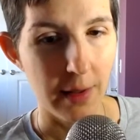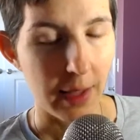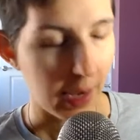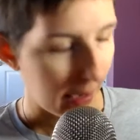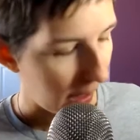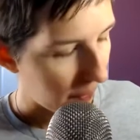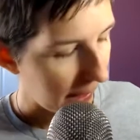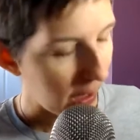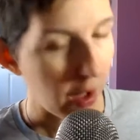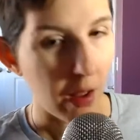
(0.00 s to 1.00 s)
And on
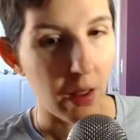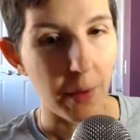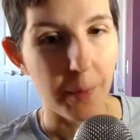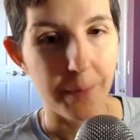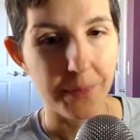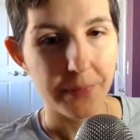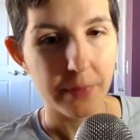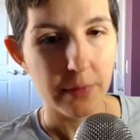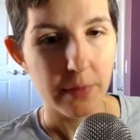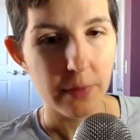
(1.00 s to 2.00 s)
that call,
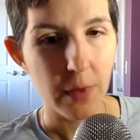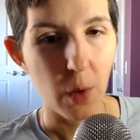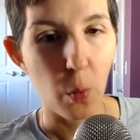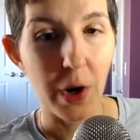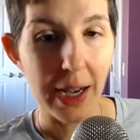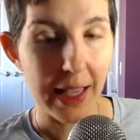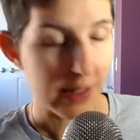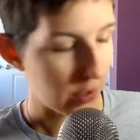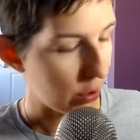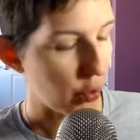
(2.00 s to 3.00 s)
we're going to get
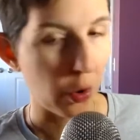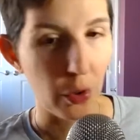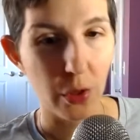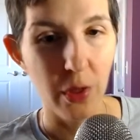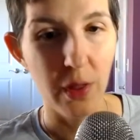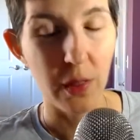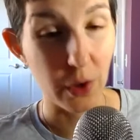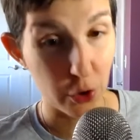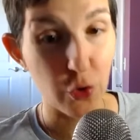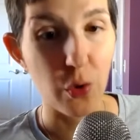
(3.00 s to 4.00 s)
to the truth. They're
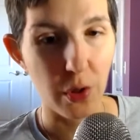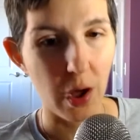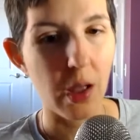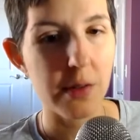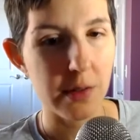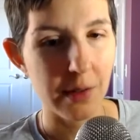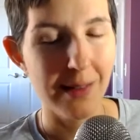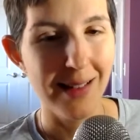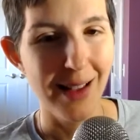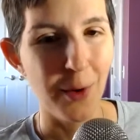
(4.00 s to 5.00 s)
truth calls.
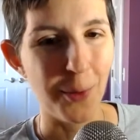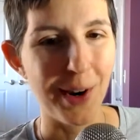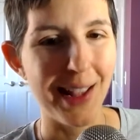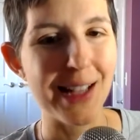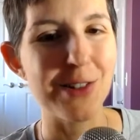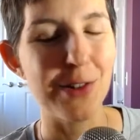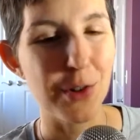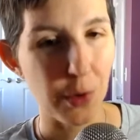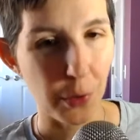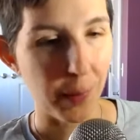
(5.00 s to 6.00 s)
We're going to get to the
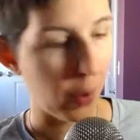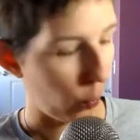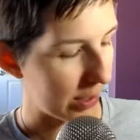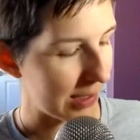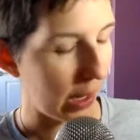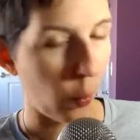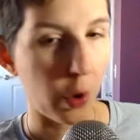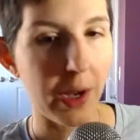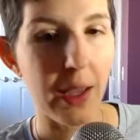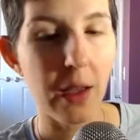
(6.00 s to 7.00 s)
truth about what's not
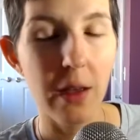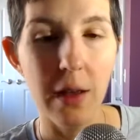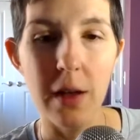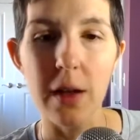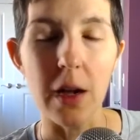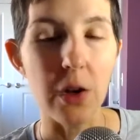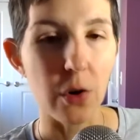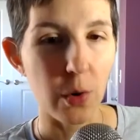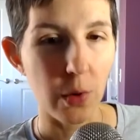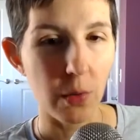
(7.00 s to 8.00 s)
working in your
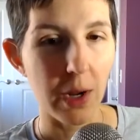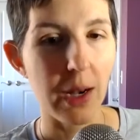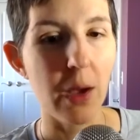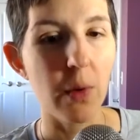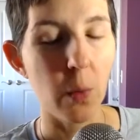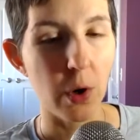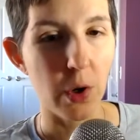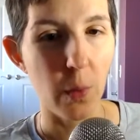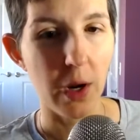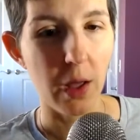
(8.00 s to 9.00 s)
career right now and where you
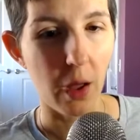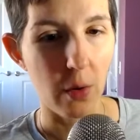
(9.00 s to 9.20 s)
want to go.